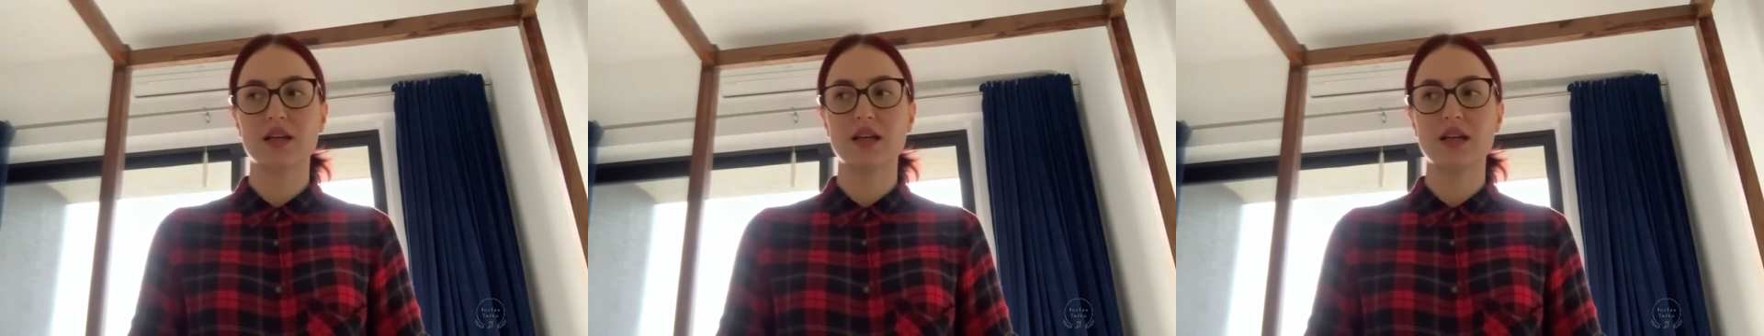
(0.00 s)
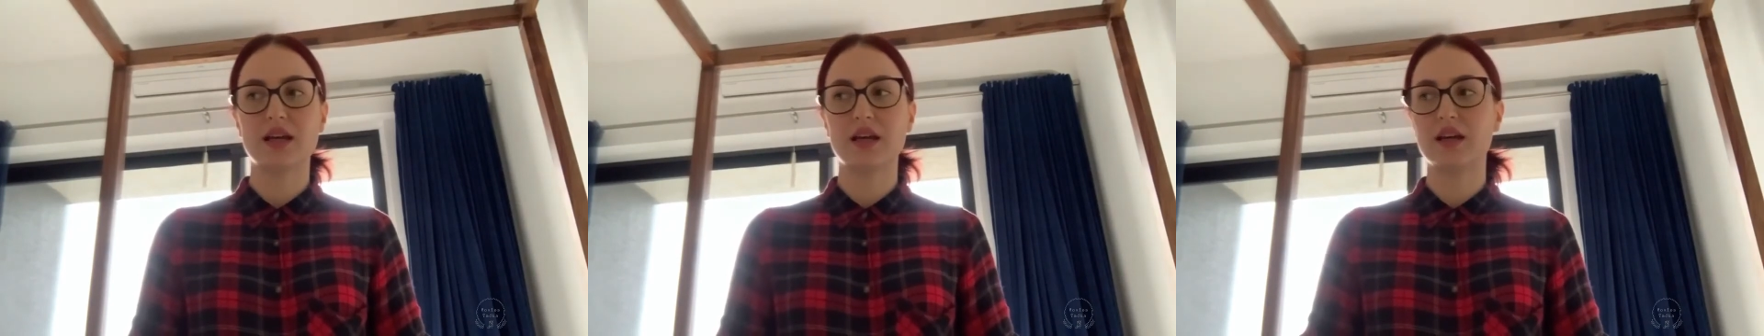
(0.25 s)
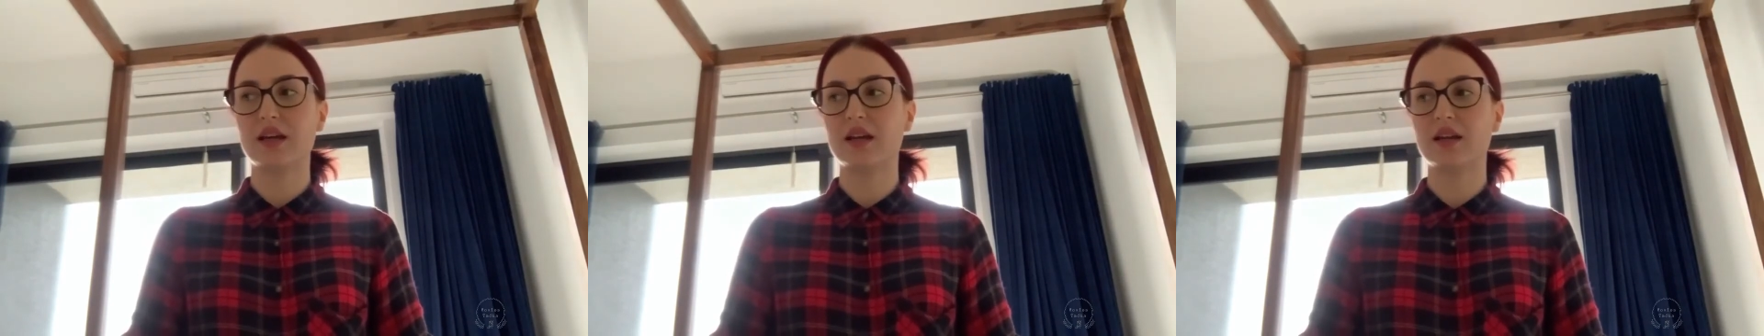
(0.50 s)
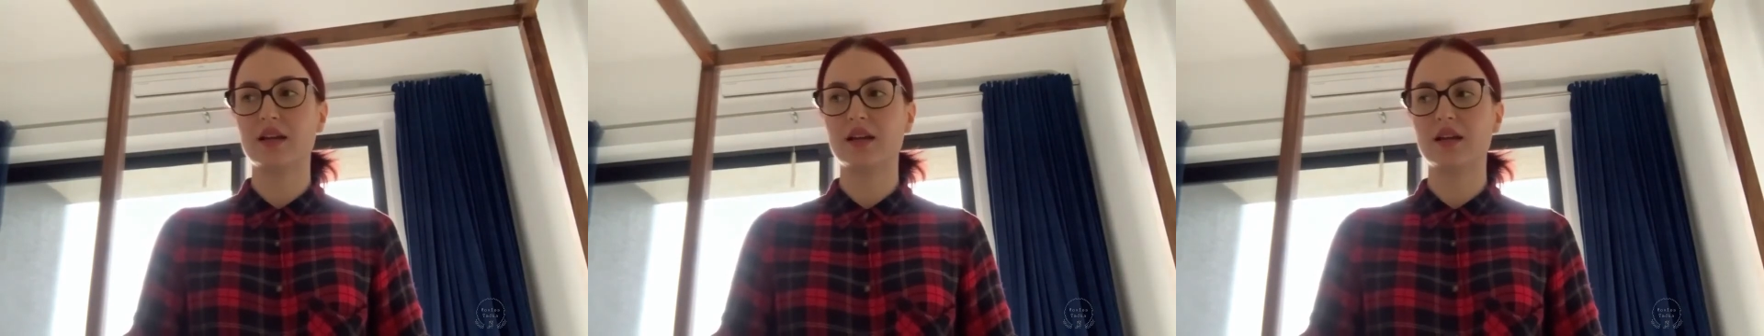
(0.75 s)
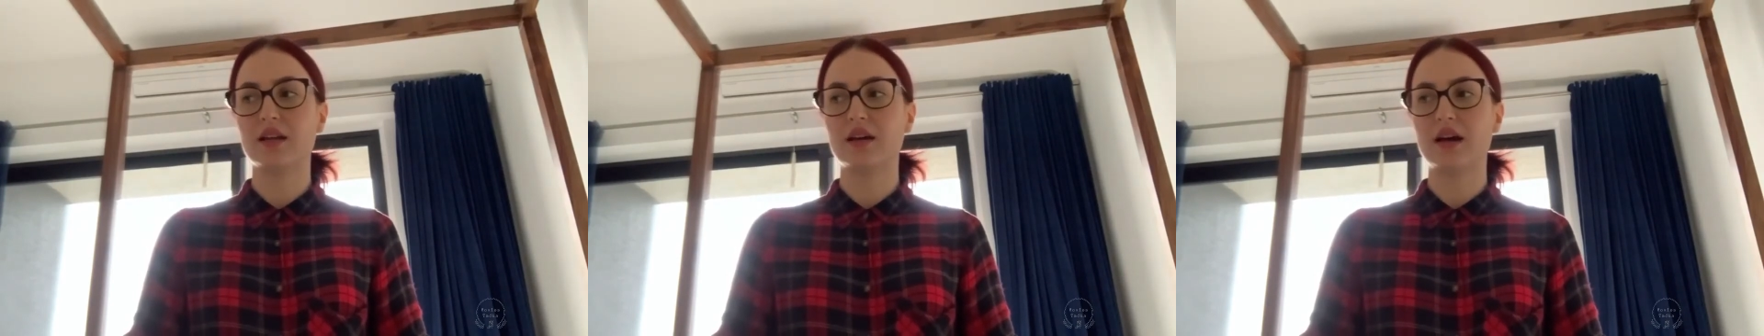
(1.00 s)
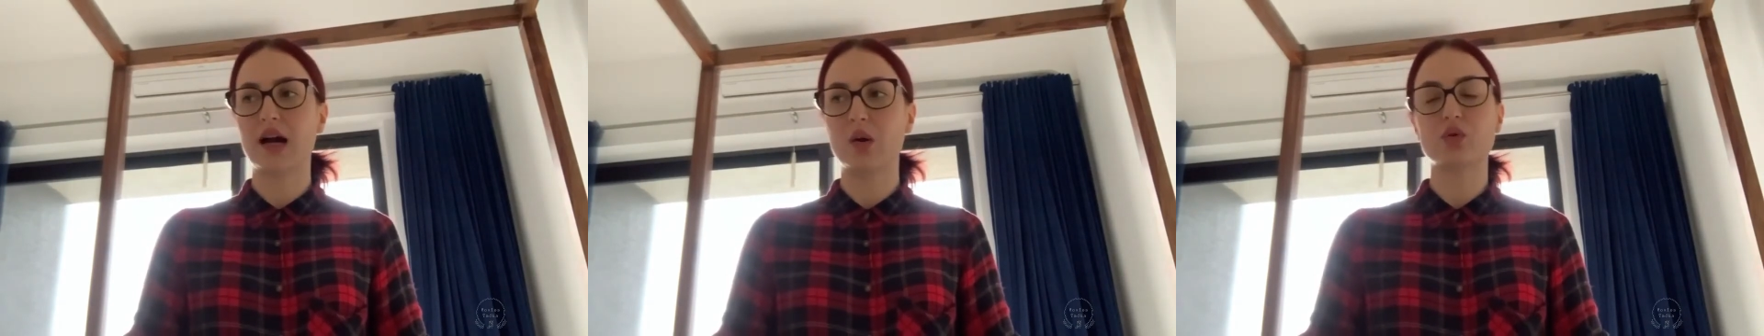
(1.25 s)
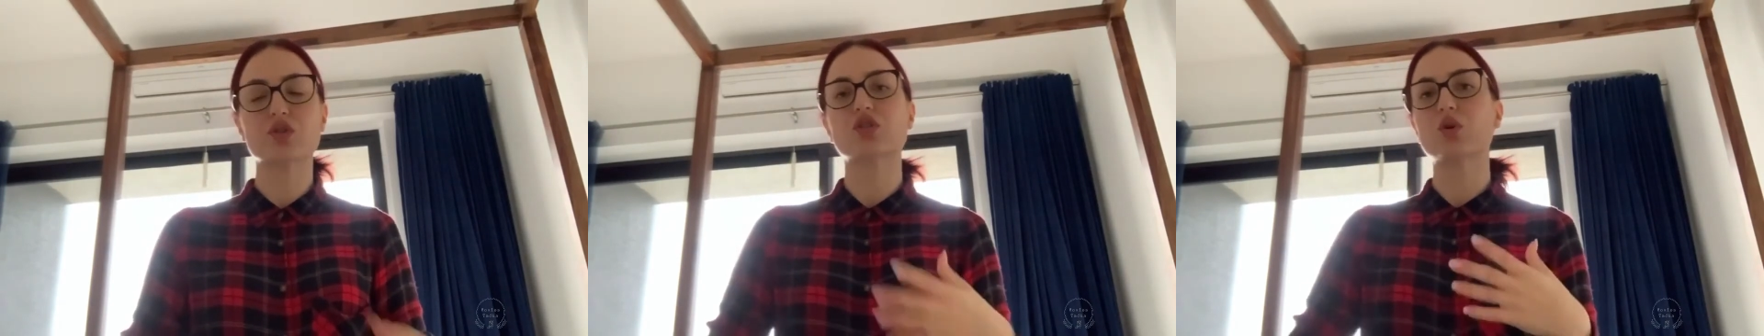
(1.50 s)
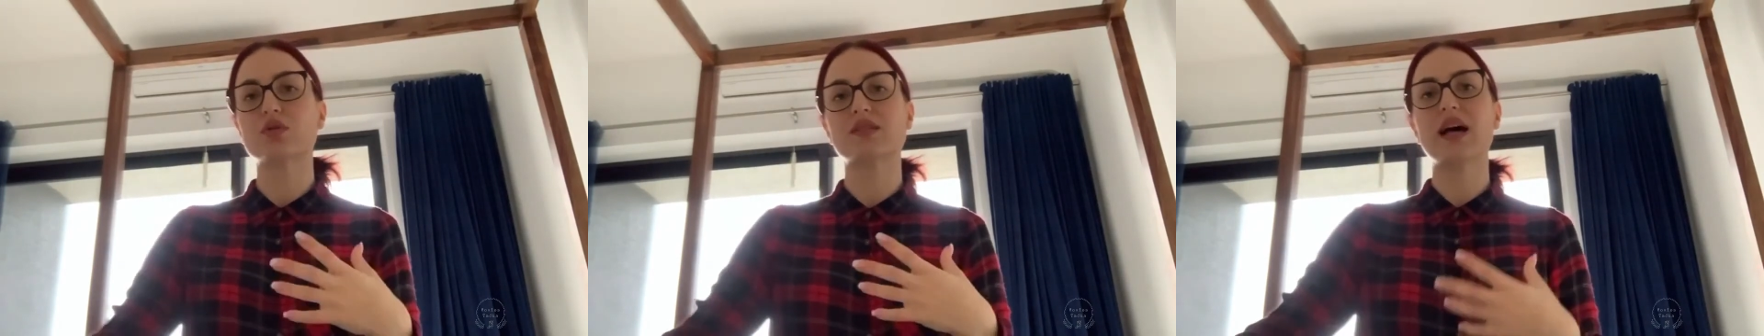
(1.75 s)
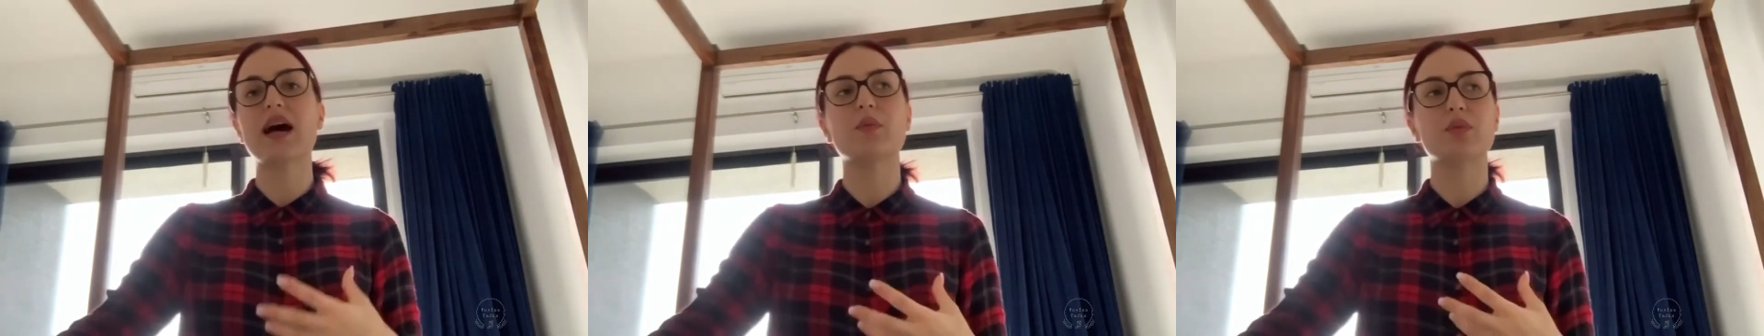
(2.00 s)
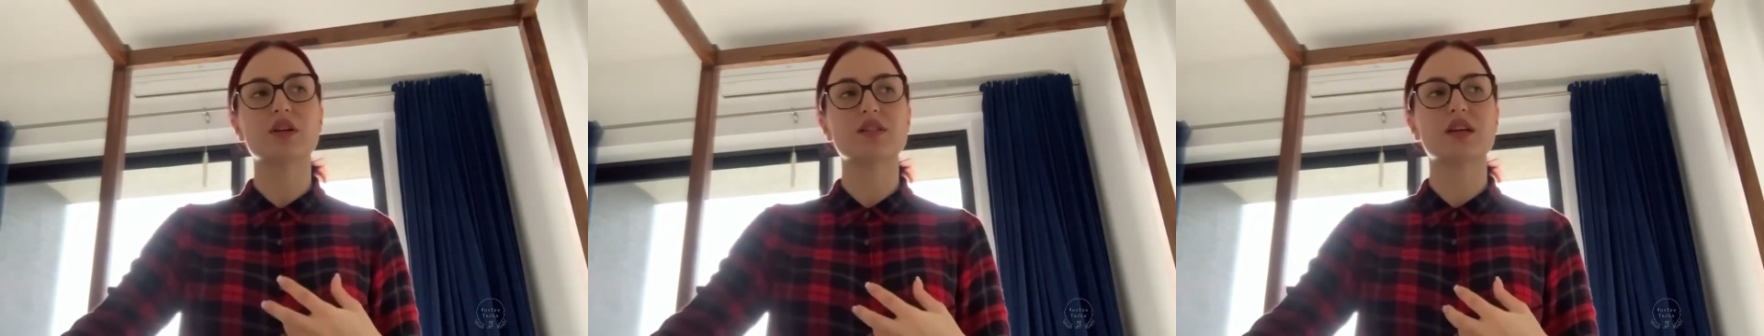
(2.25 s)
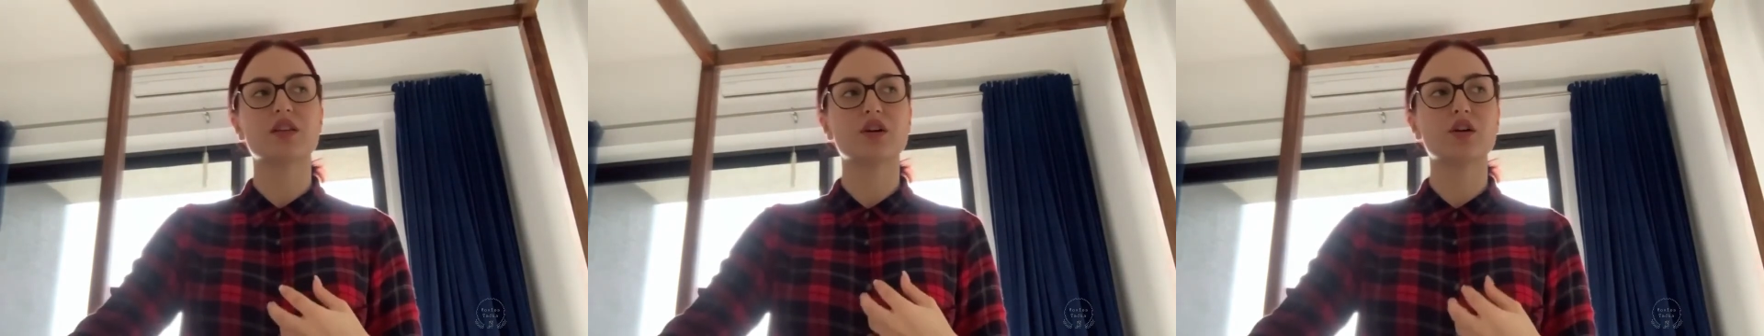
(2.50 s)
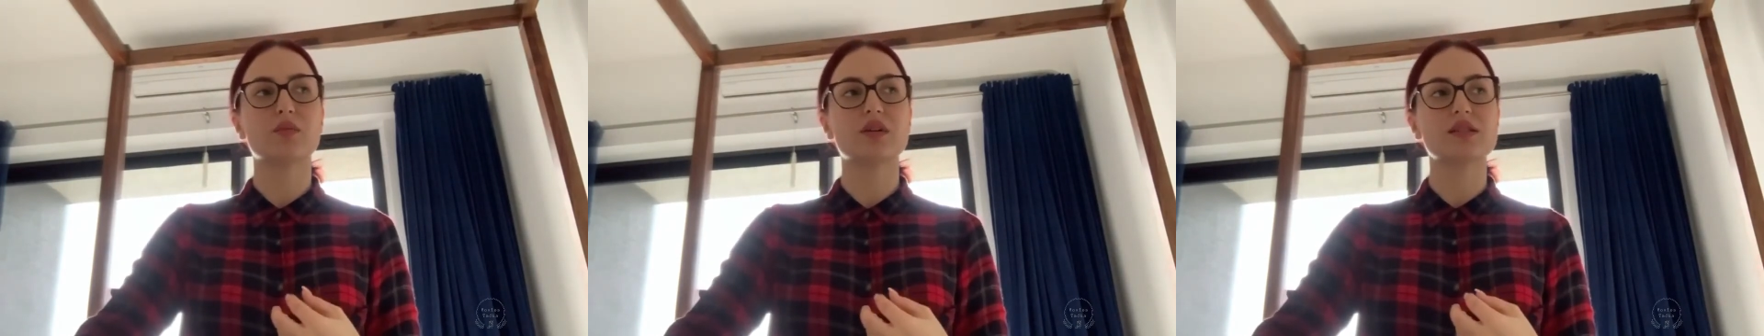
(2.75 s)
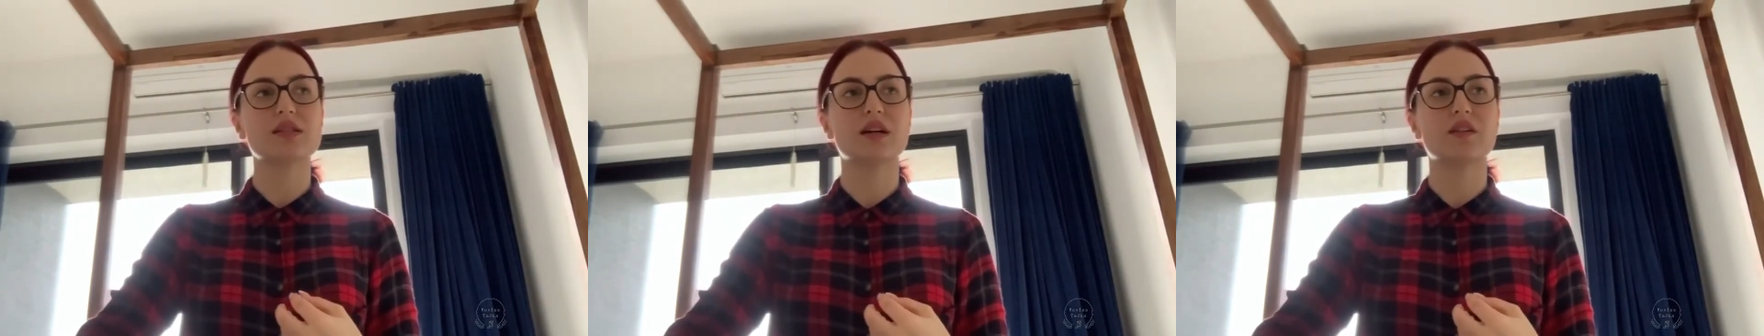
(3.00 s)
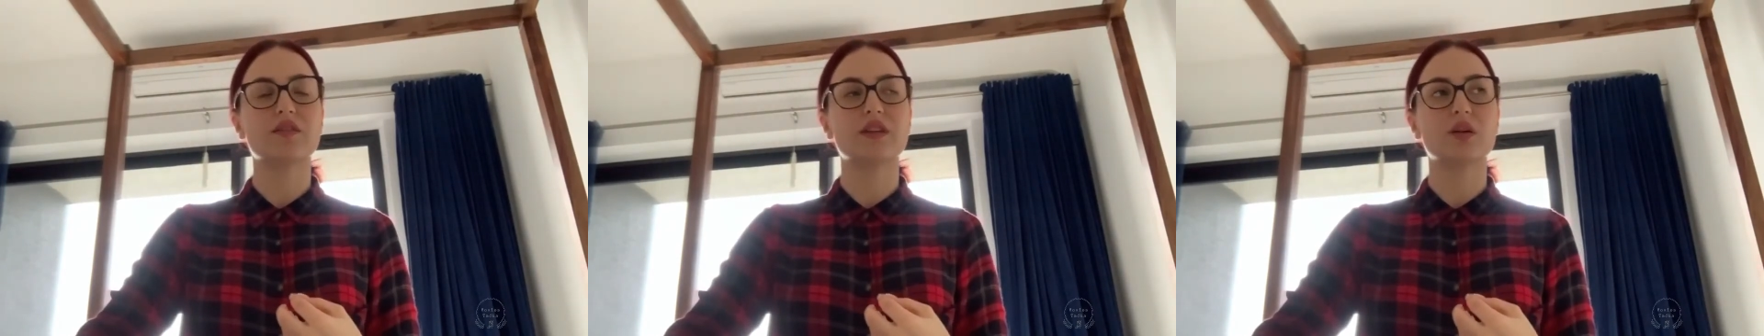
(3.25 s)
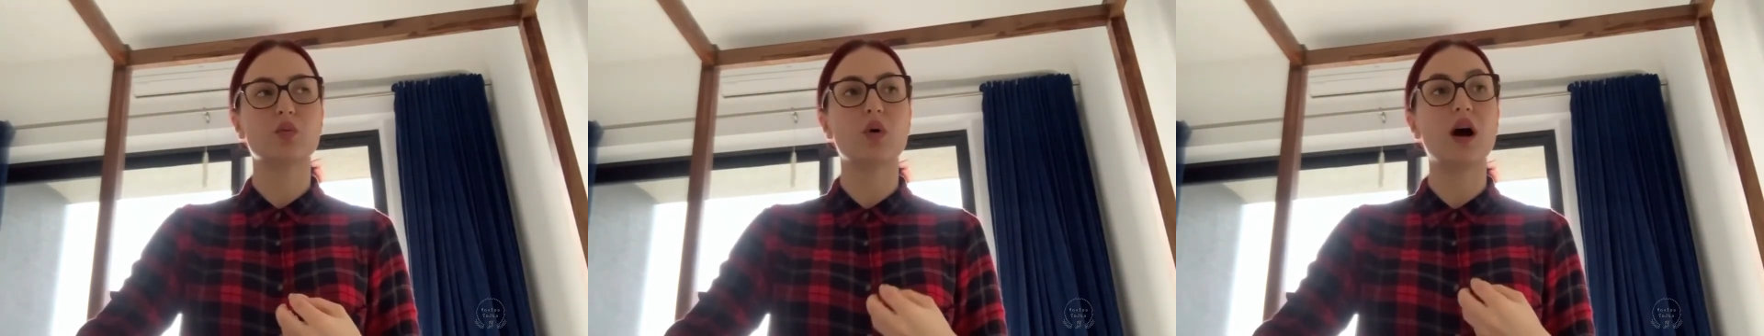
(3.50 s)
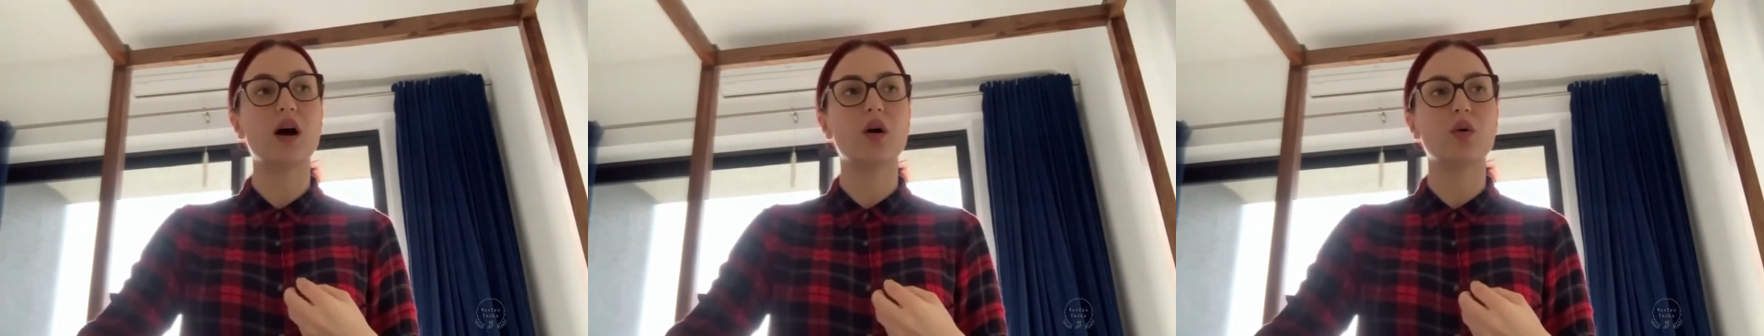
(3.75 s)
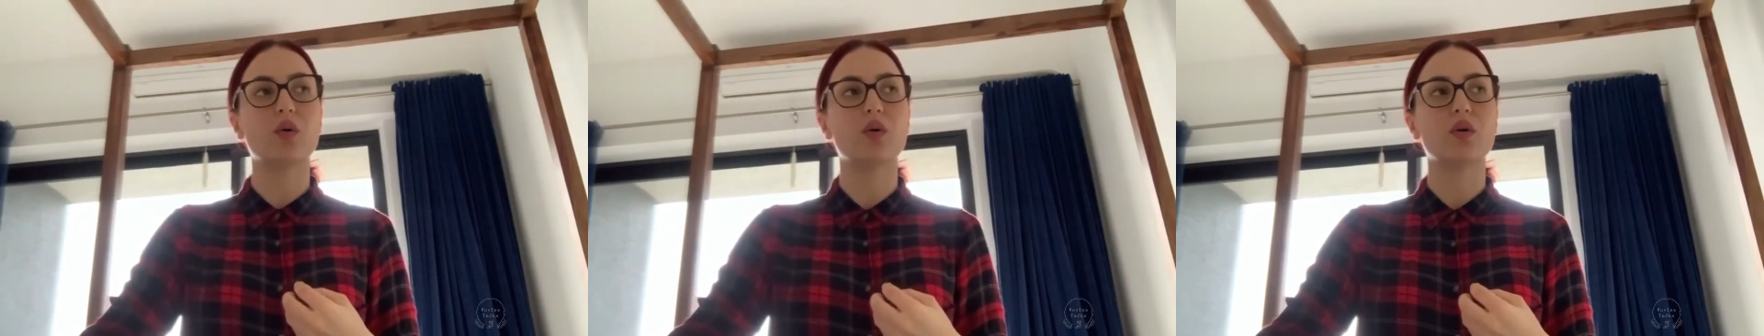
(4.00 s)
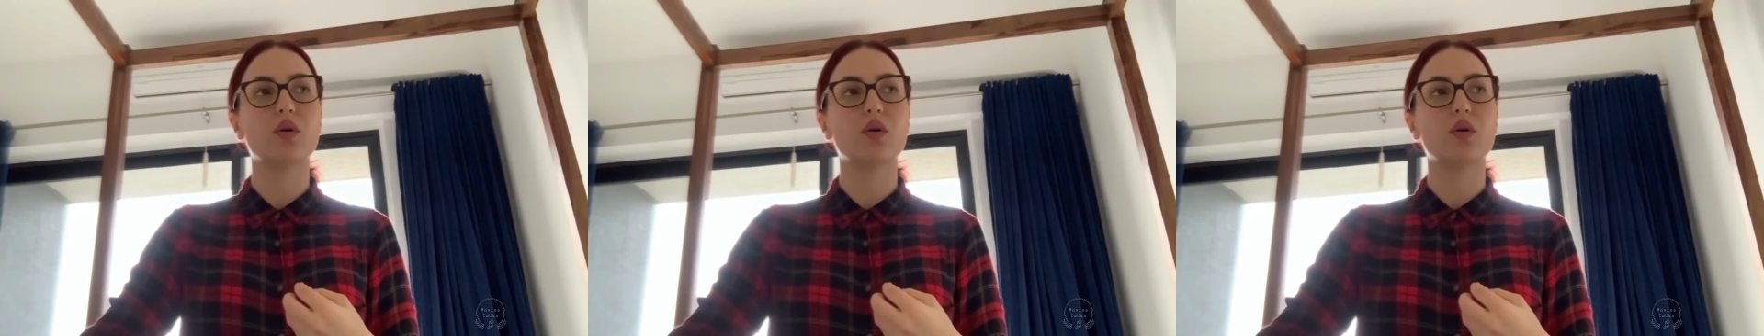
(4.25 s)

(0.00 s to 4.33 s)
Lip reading: And I was so sad, because I thought to myself that, wow,